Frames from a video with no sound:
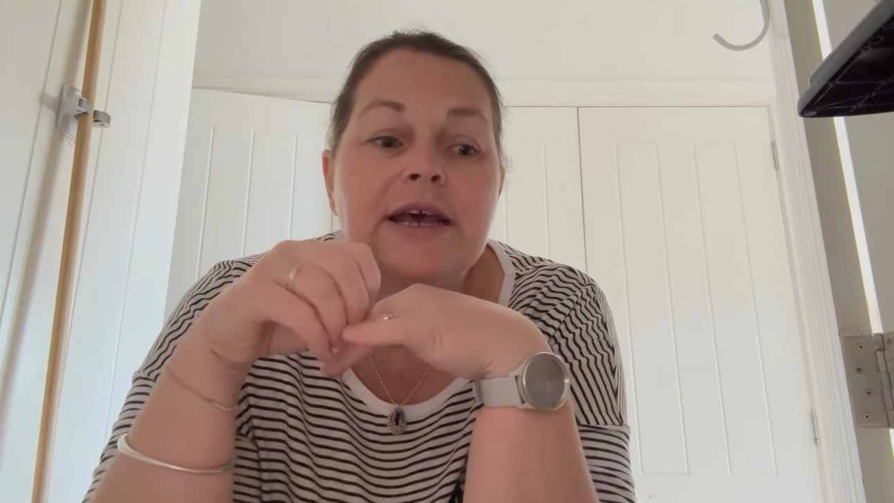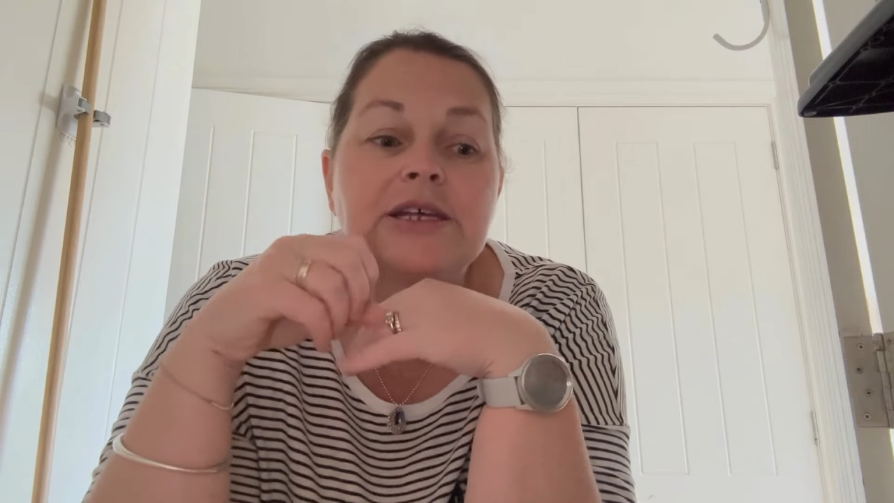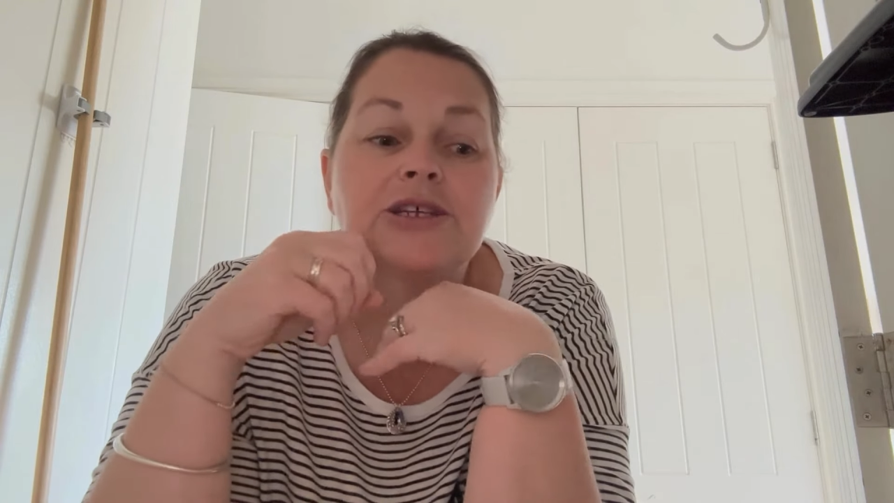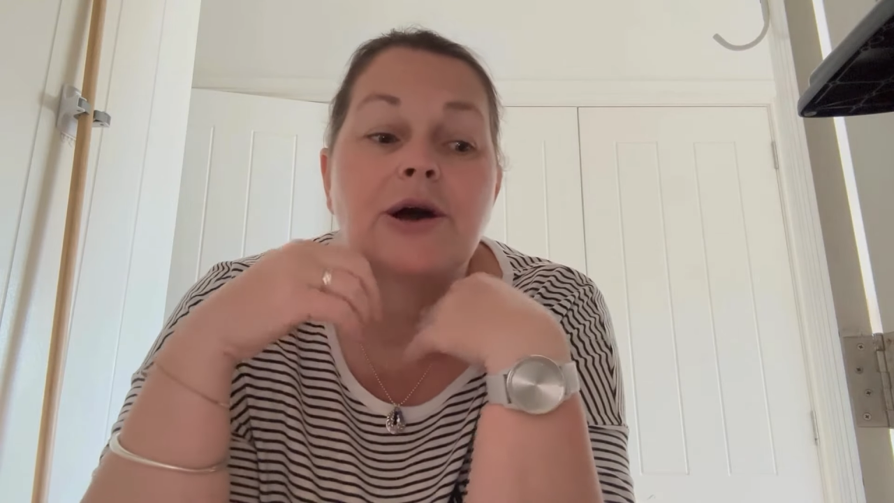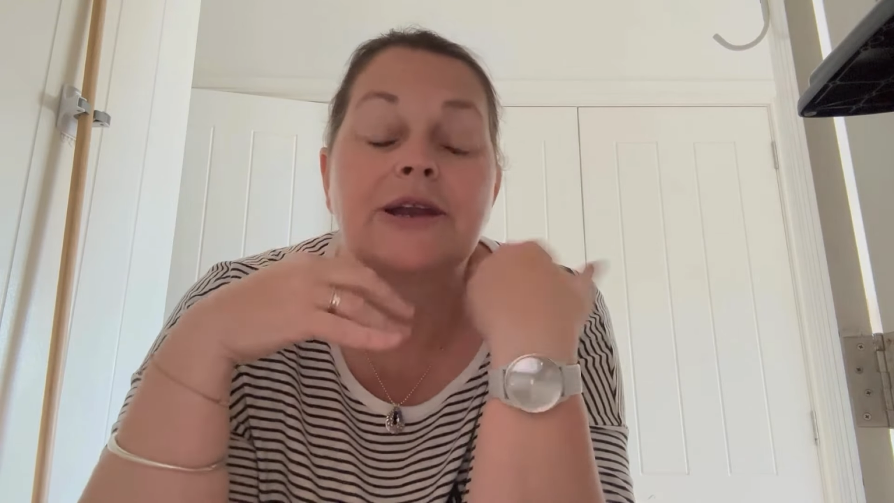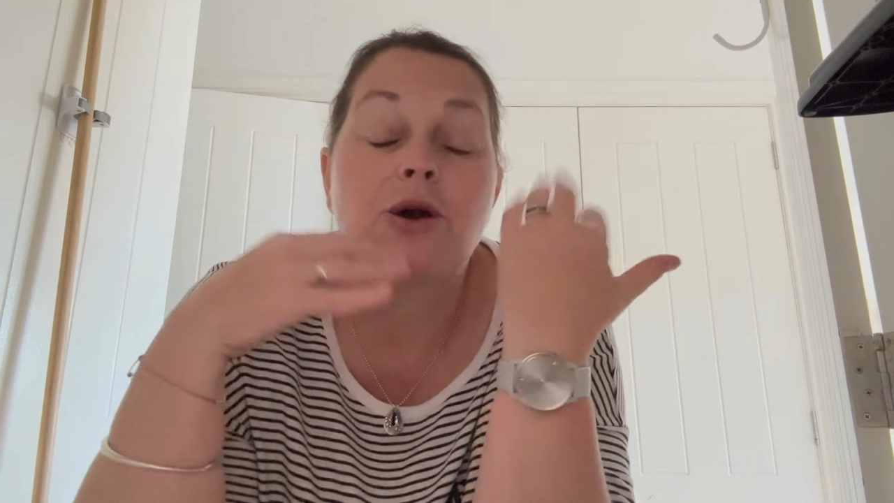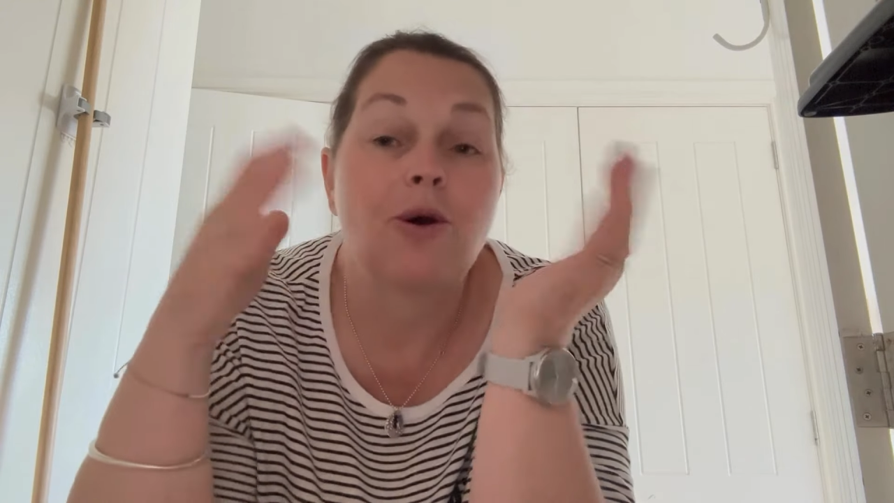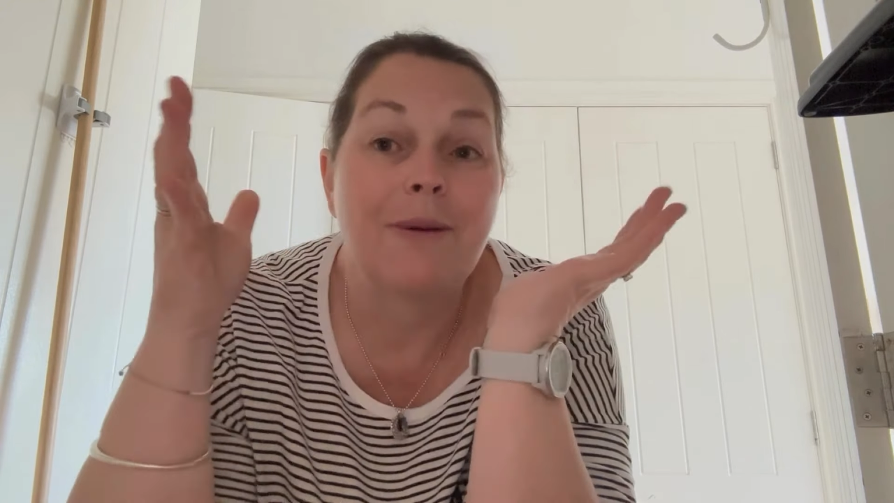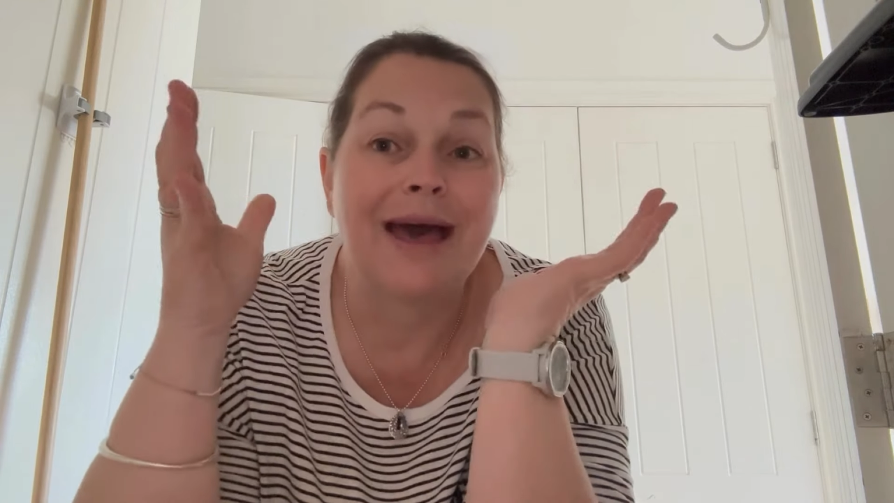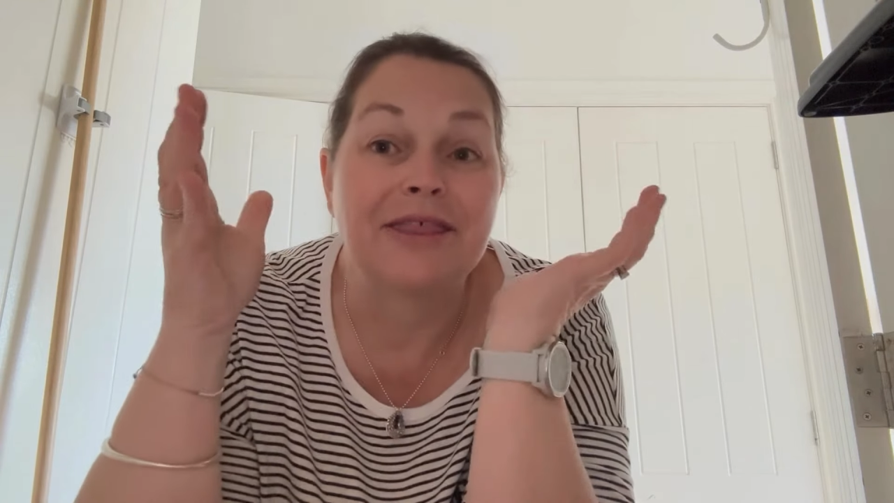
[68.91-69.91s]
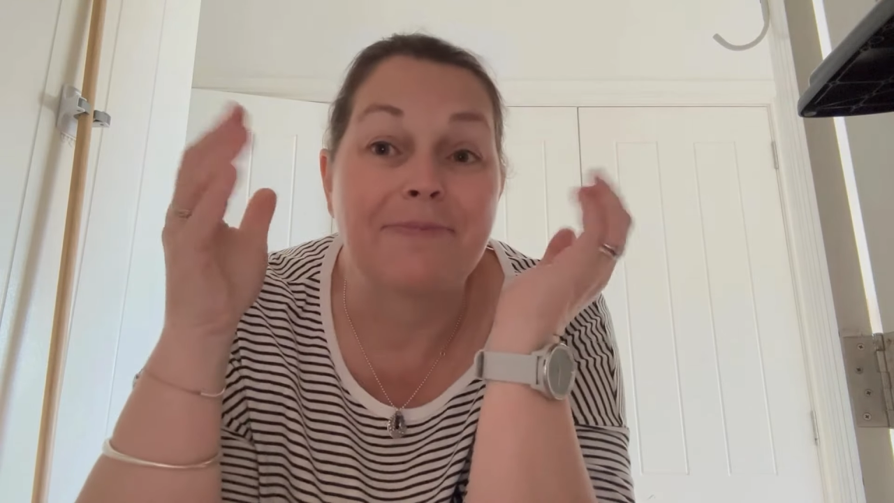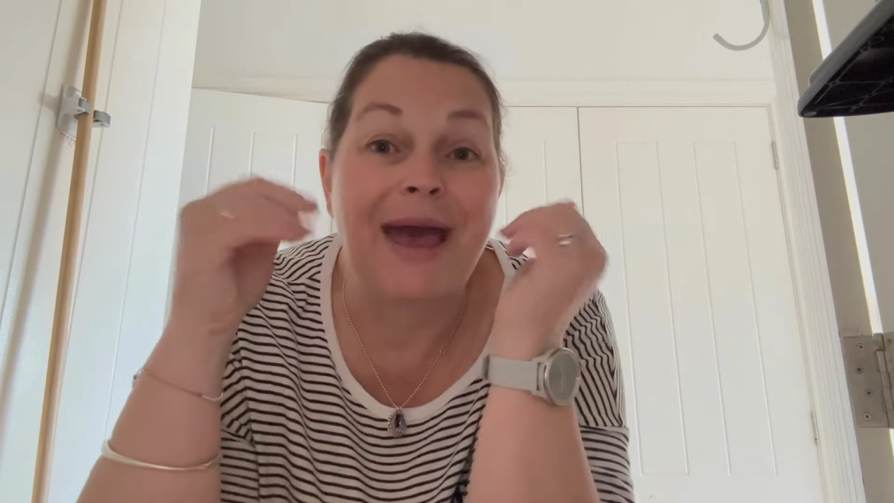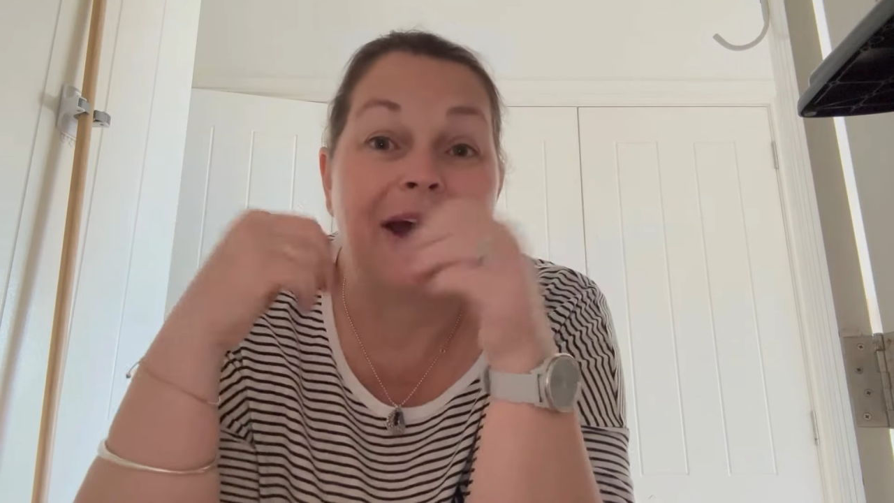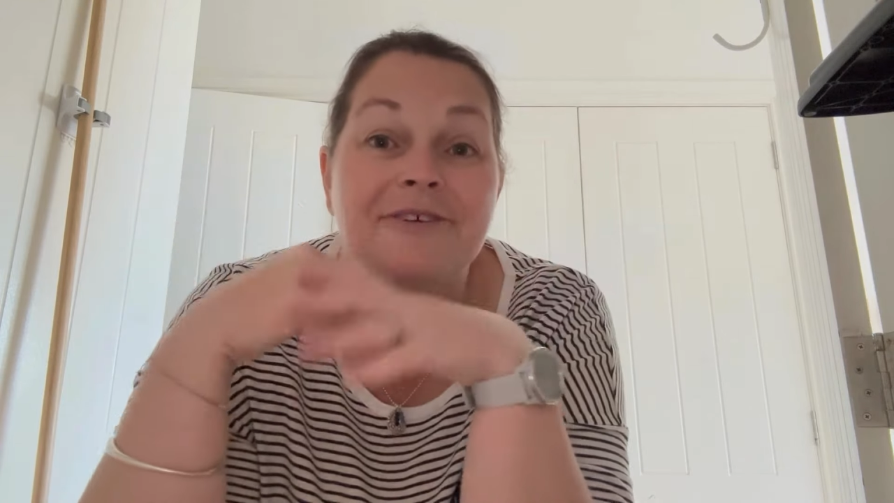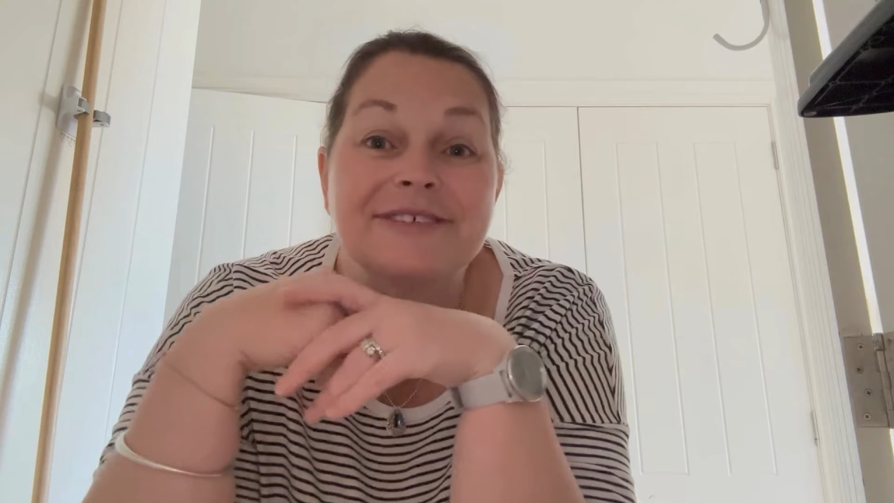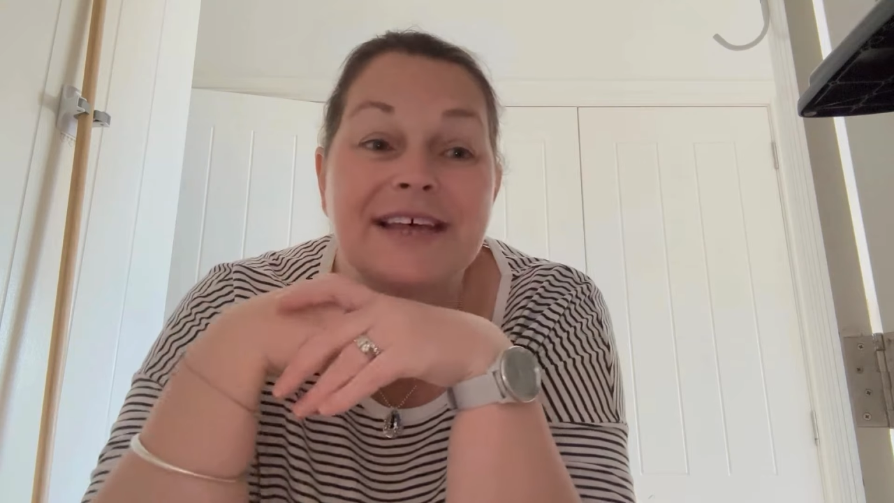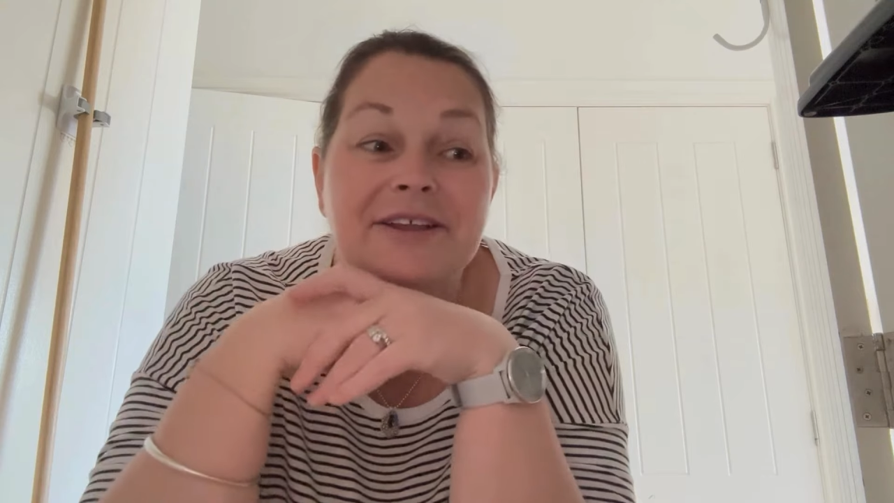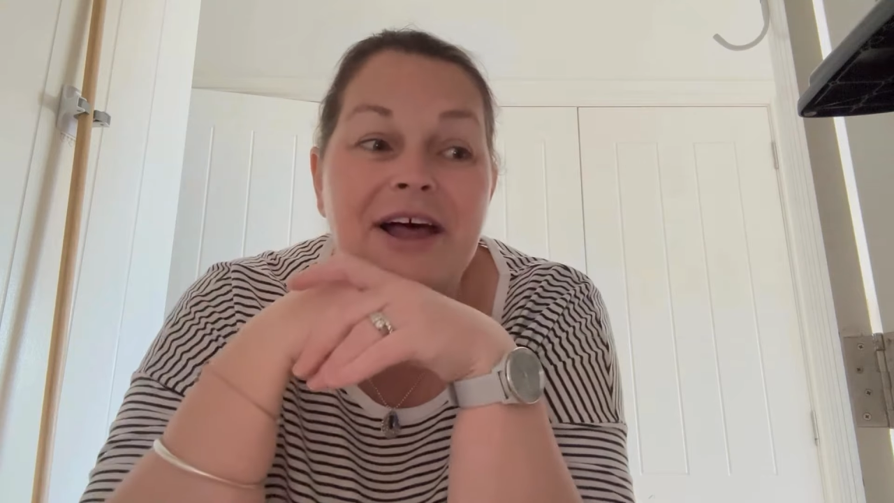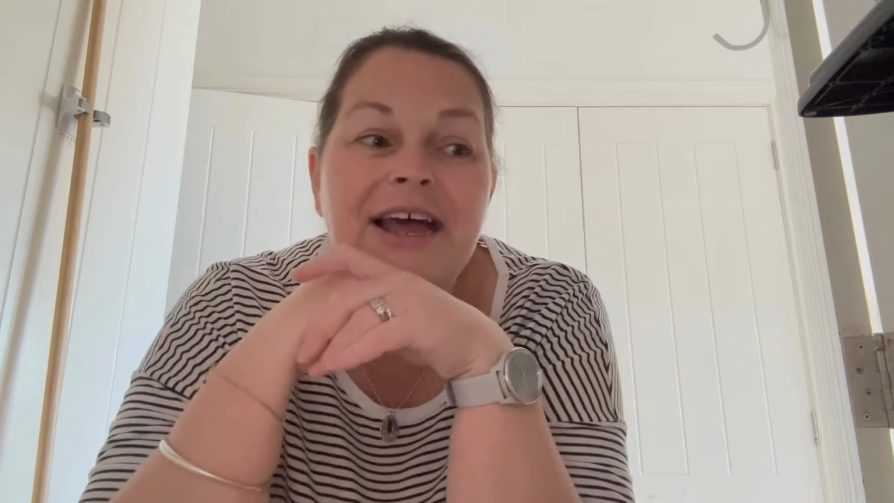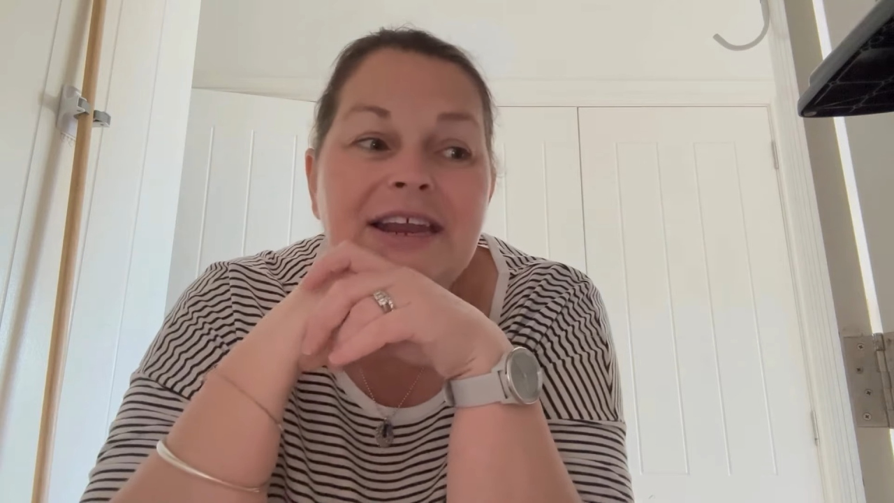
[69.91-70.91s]
So I know about the power of
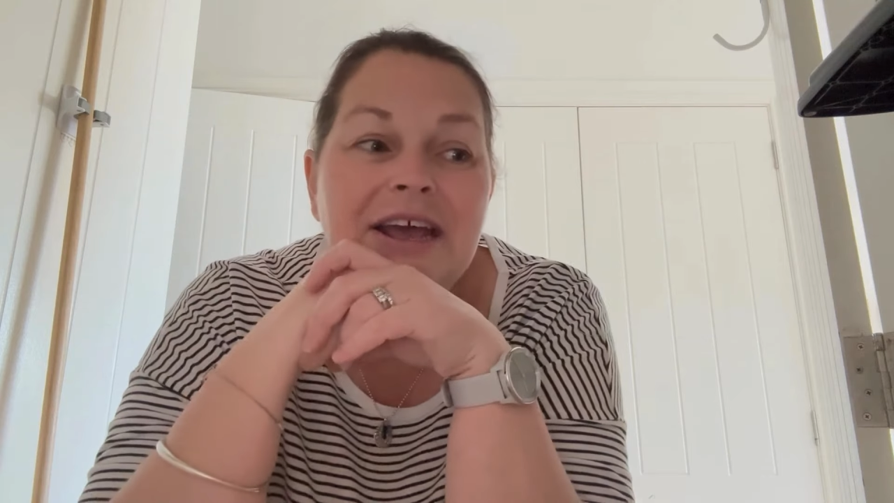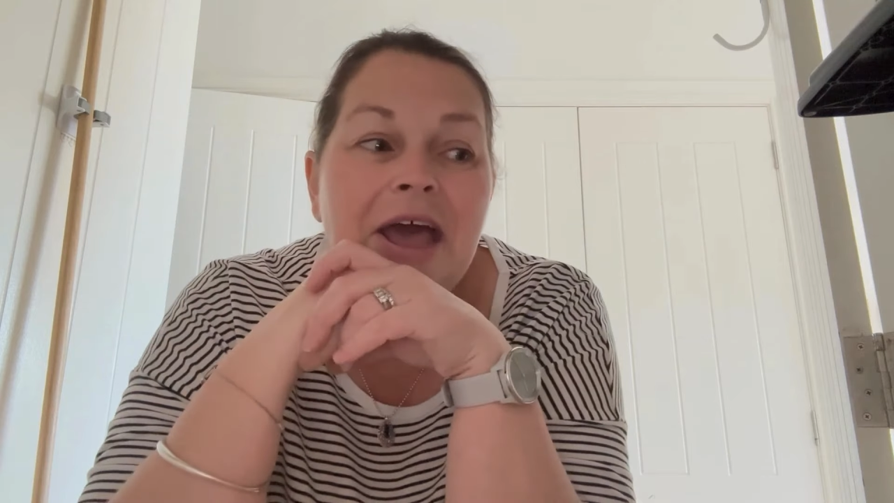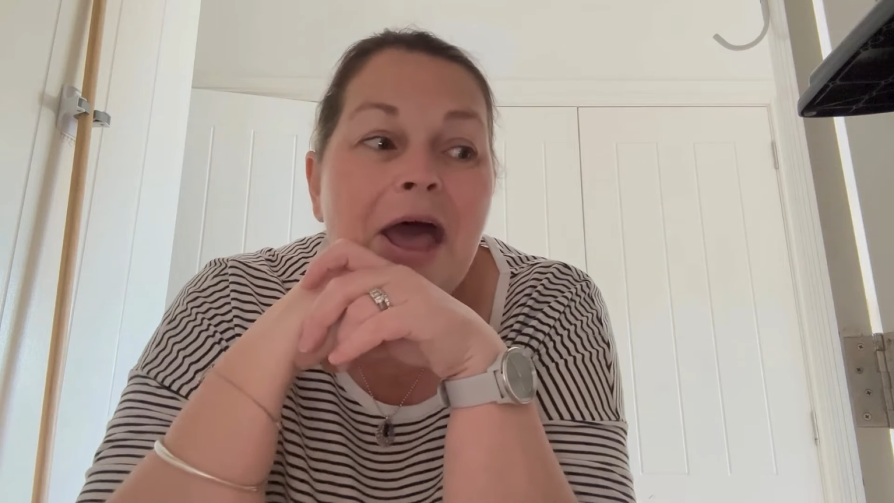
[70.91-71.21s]
sunlight,